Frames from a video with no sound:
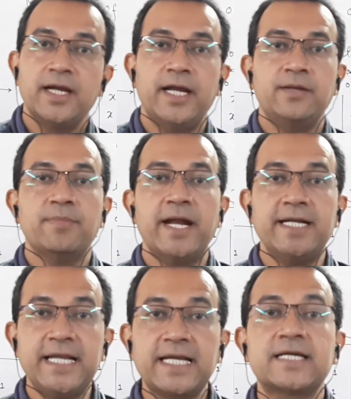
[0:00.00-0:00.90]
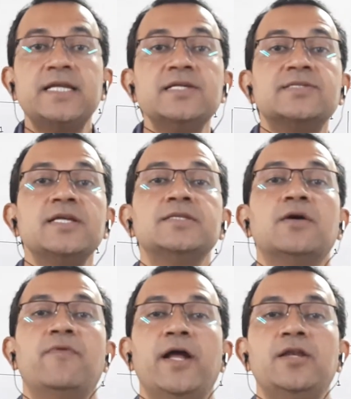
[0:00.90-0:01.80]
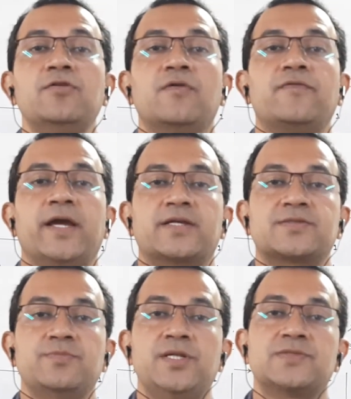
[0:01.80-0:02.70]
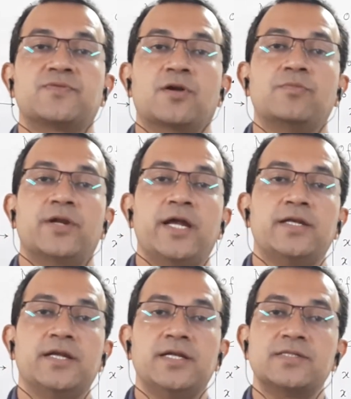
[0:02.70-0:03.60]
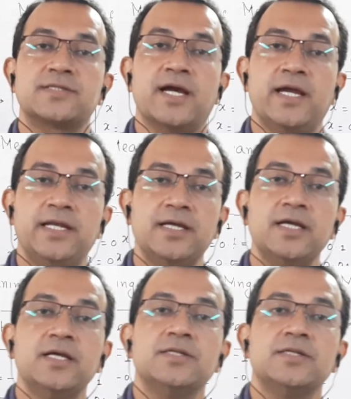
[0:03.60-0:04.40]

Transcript: and by decreasing the value of x, means from right hand side.